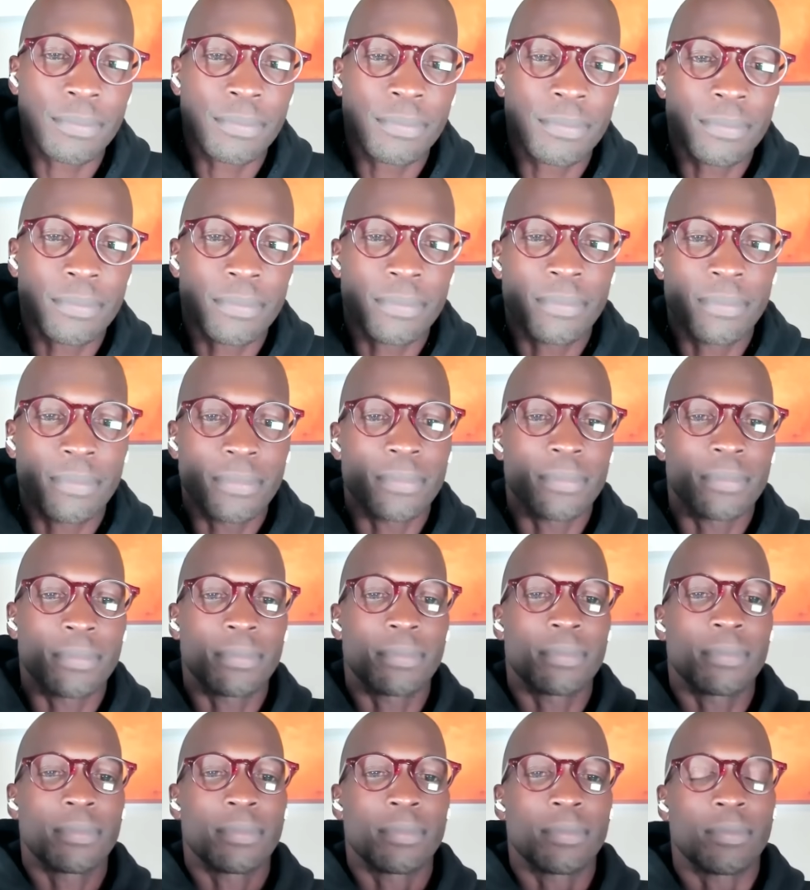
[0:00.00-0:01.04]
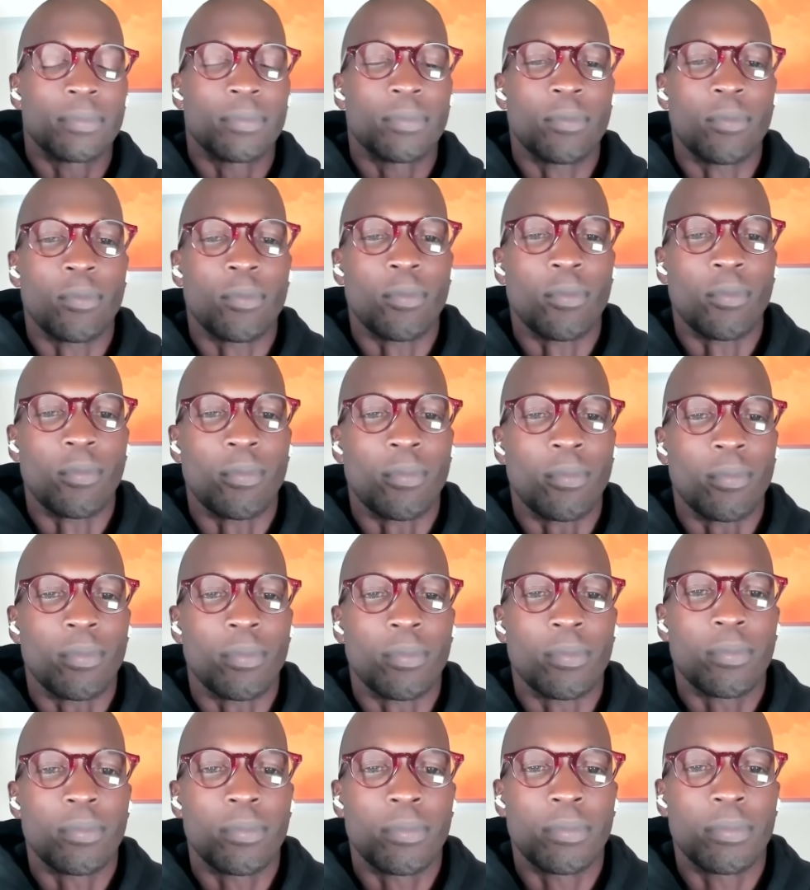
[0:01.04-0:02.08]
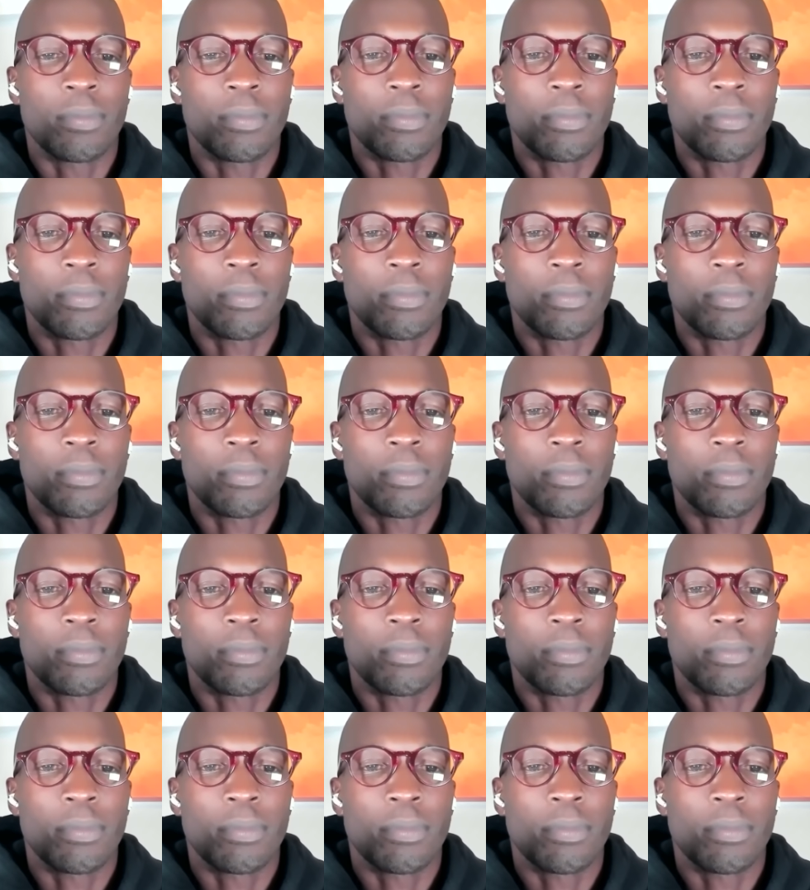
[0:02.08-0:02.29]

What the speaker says: [no speech]